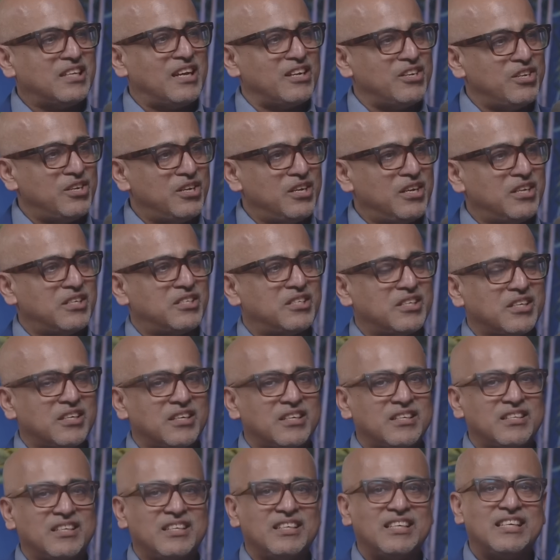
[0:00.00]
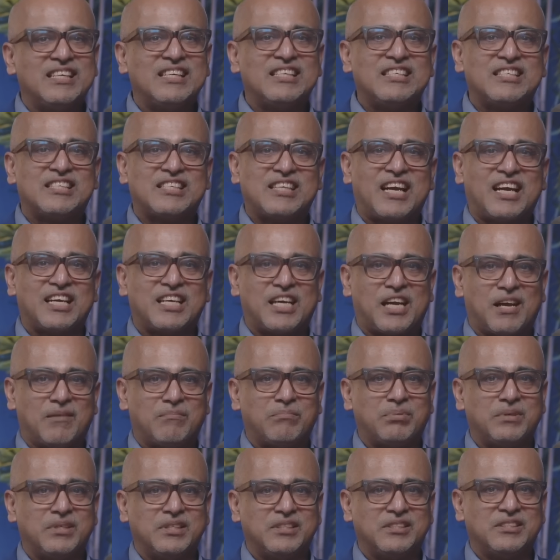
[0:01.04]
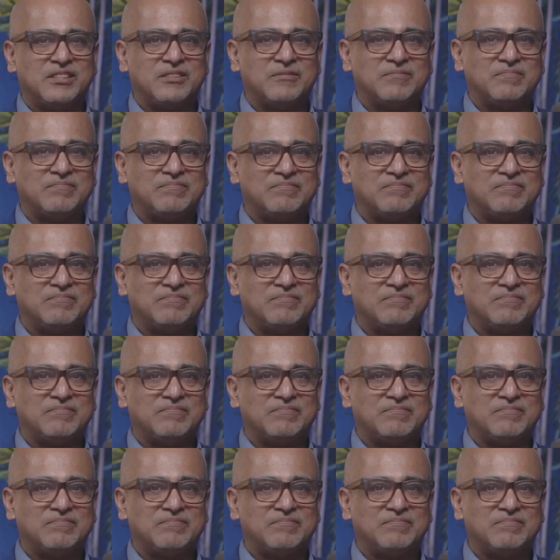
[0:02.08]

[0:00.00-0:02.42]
are nurtured inside companies.